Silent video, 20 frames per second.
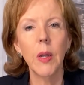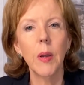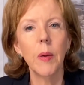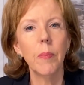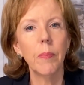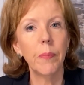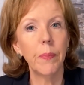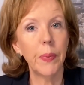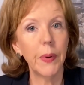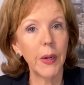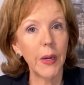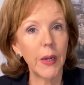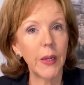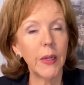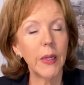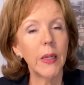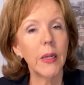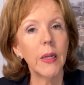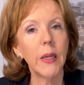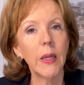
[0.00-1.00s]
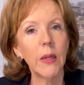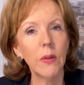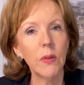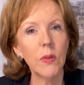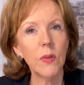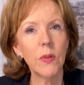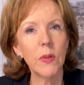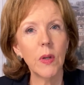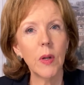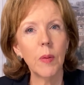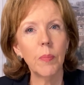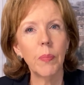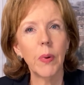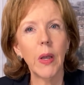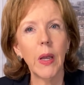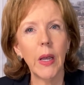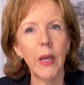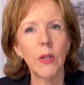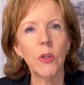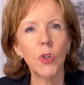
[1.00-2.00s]
but it ends up
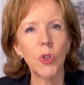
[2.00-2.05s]
at